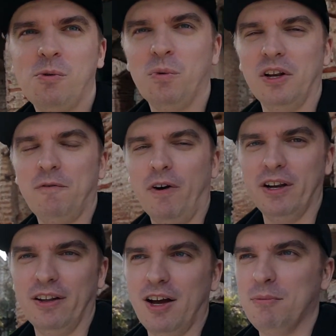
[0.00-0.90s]
when it
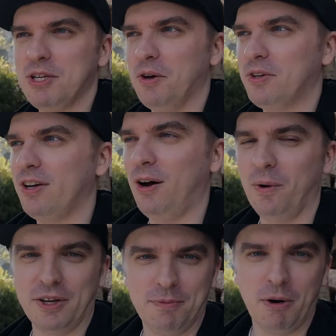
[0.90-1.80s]
finally comes out how
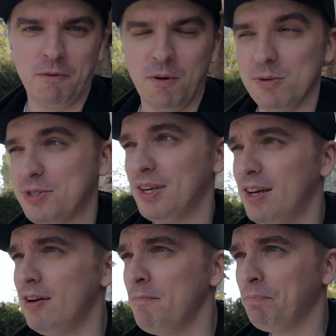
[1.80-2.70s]
it performs.
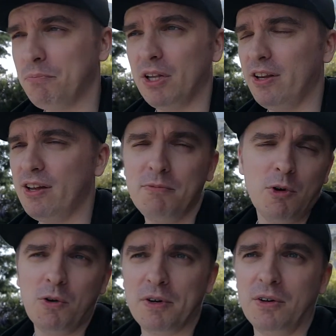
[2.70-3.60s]
But yeah,
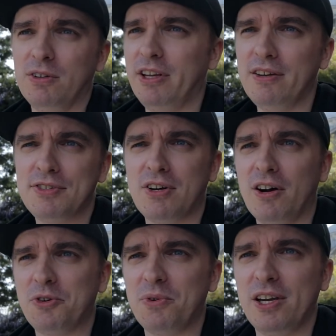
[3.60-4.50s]
overall, yeah,
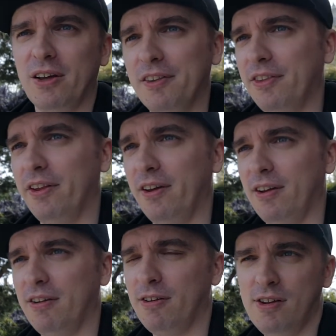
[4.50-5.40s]
Scar 3 and
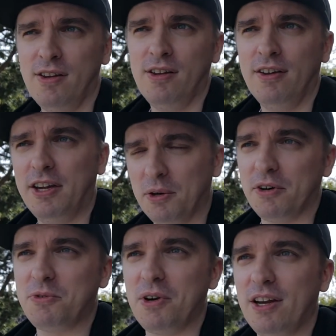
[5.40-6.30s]

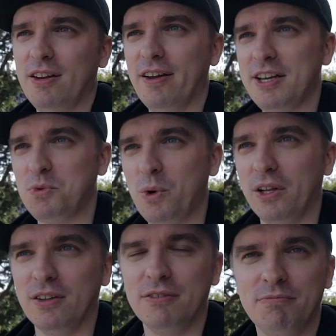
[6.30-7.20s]
Hero 3 as
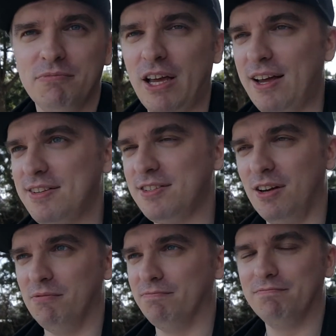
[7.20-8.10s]
well has
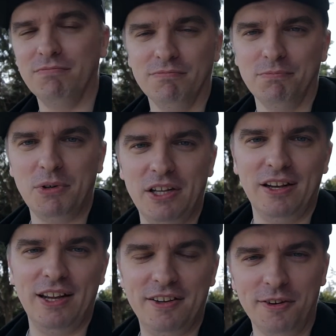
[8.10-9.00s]
some really
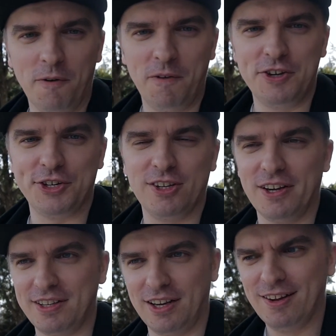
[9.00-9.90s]
neat new features
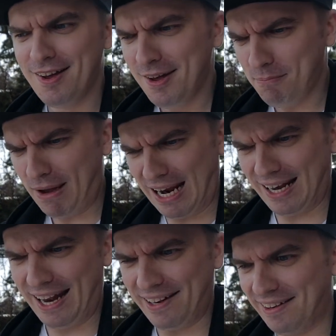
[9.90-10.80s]
like the
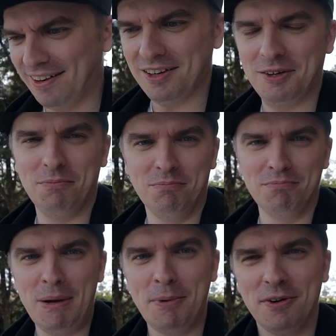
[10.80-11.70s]
magnetic
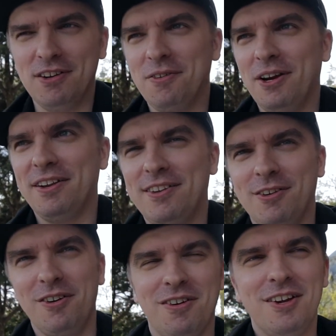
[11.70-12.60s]
memory, right?
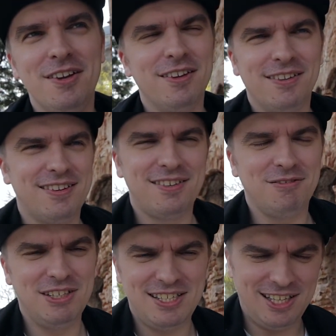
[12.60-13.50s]
Or
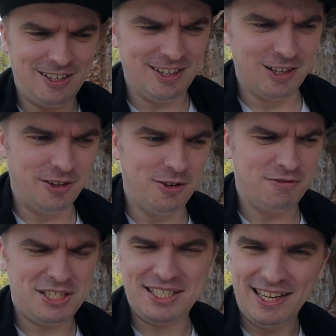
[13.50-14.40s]
this little
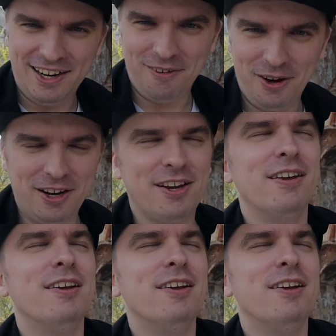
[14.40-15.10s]
stick, right,